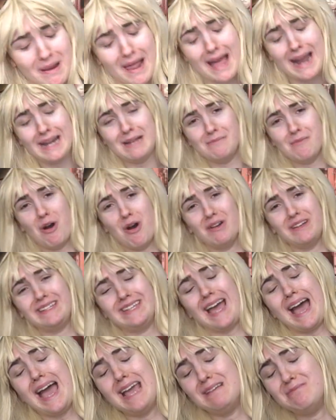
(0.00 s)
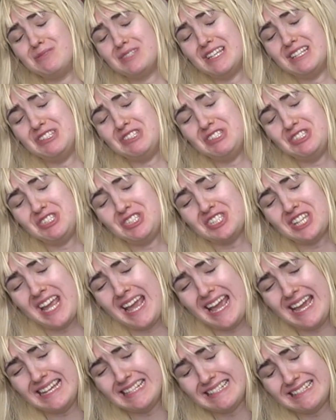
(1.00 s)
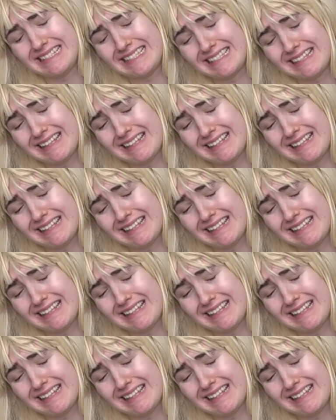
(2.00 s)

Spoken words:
to play any more games and shit.